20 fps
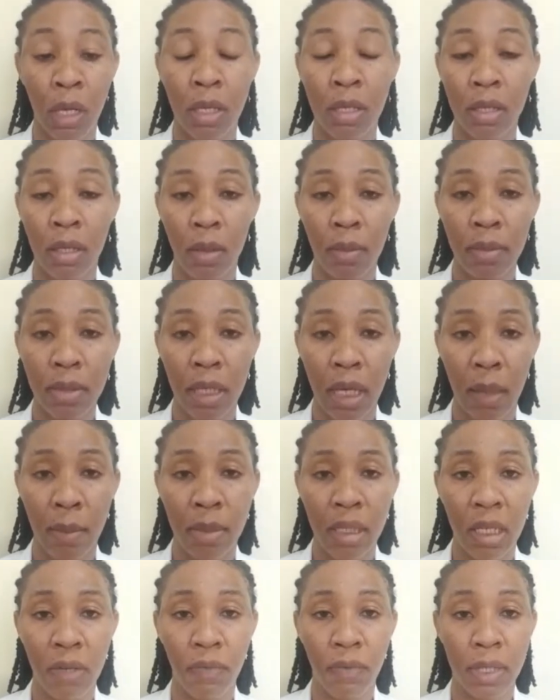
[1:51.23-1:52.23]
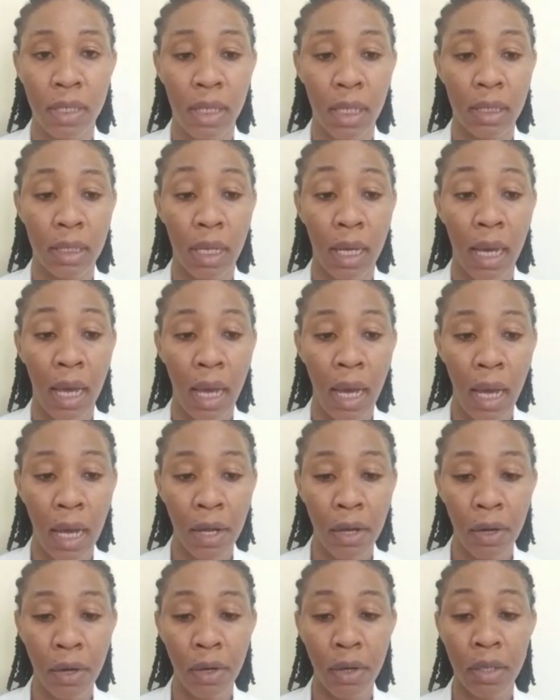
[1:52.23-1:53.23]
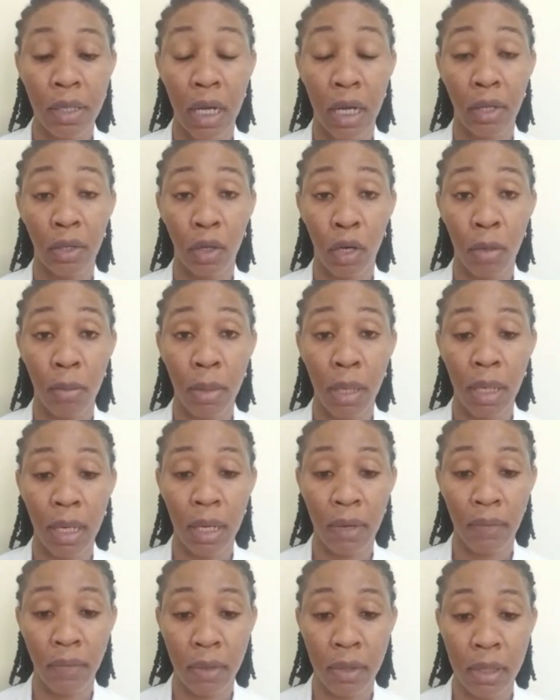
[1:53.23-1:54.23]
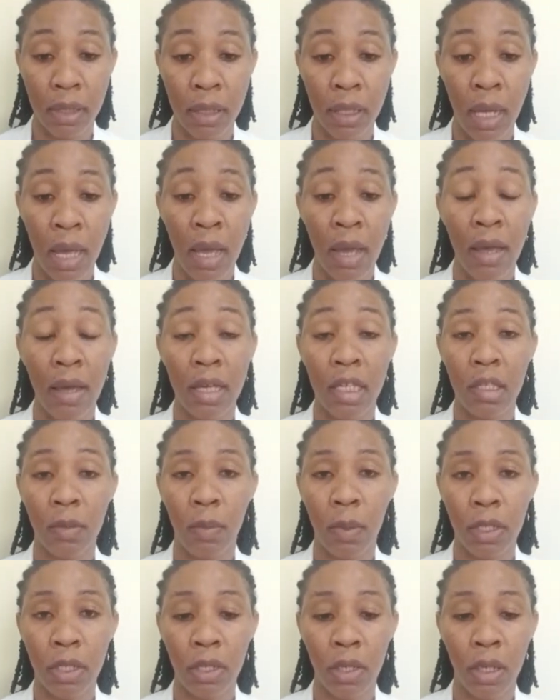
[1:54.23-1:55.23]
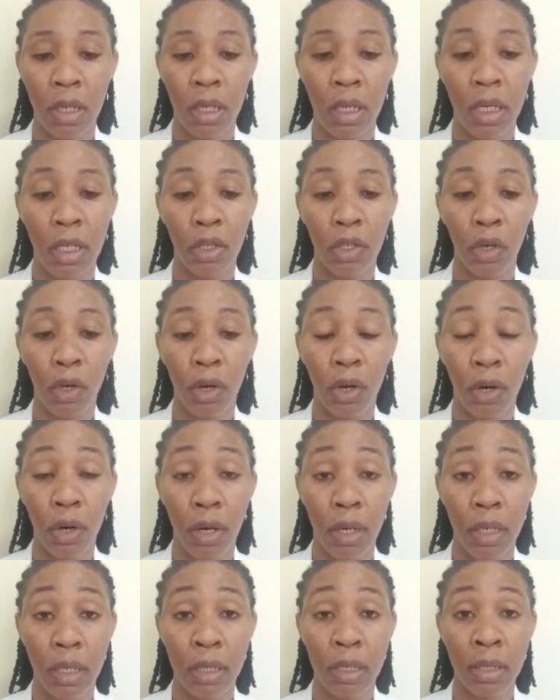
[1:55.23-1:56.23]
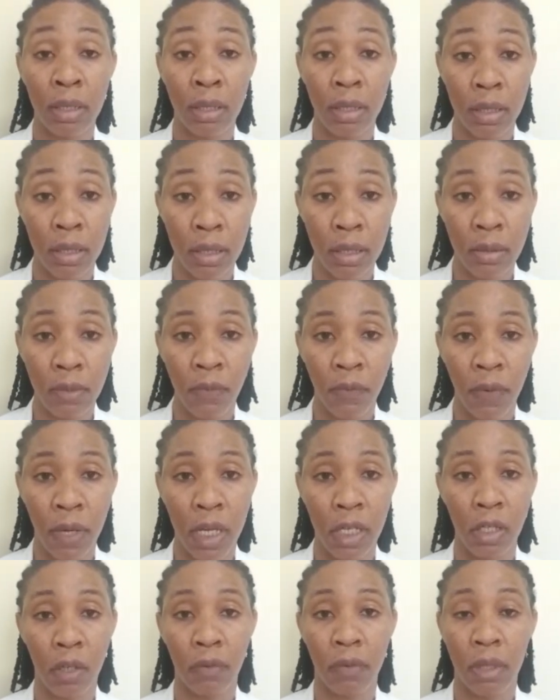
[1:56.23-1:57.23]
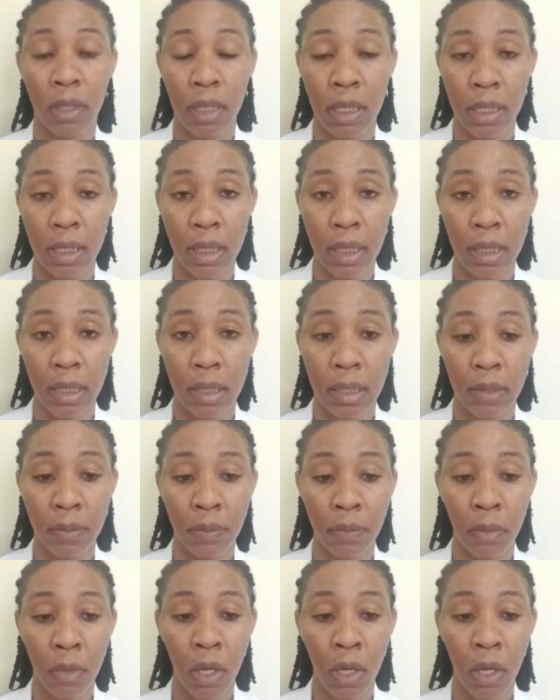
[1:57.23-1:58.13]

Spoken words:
sometimes even at a higher than normal levels, especially in the early phase of the disease.